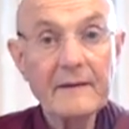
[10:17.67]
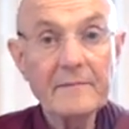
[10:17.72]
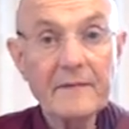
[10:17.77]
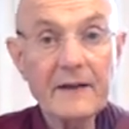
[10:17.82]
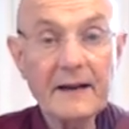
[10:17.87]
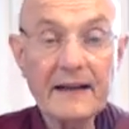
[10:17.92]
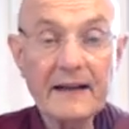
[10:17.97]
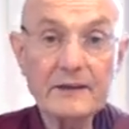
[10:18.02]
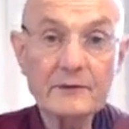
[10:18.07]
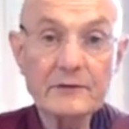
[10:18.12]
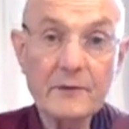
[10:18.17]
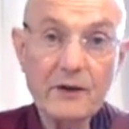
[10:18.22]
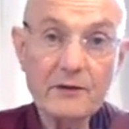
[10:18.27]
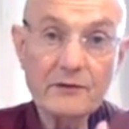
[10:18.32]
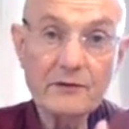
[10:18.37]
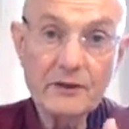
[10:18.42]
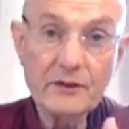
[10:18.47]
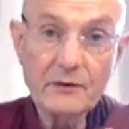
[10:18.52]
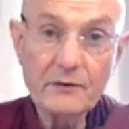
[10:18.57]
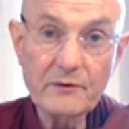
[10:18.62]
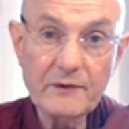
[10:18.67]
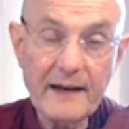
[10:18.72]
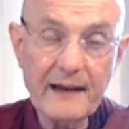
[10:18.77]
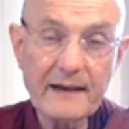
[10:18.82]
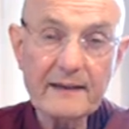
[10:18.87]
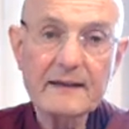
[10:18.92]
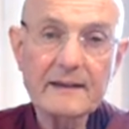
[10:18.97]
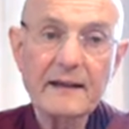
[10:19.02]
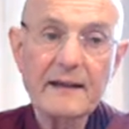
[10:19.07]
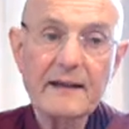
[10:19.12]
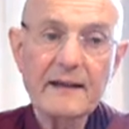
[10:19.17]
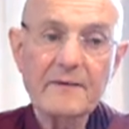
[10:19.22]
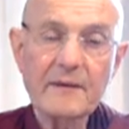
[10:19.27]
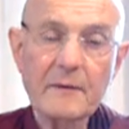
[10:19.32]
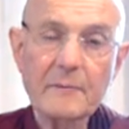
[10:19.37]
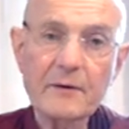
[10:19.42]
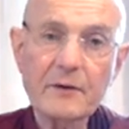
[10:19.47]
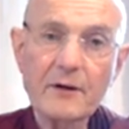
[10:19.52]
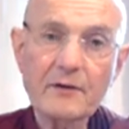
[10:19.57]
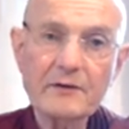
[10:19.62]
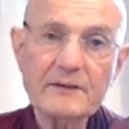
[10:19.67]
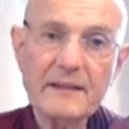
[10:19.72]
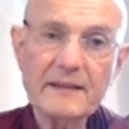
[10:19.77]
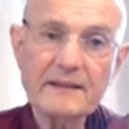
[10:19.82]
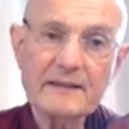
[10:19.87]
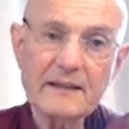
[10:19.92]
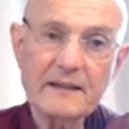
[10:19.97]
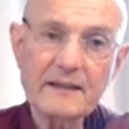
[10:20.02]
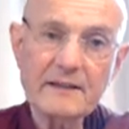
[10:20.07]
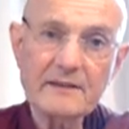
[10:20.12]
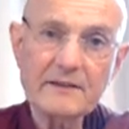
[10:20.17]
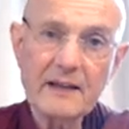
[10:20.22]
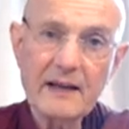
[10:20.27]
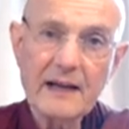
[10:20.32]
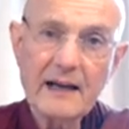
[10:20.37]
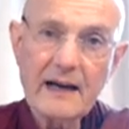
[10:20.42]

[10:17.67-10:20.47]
And as we undo that, the process is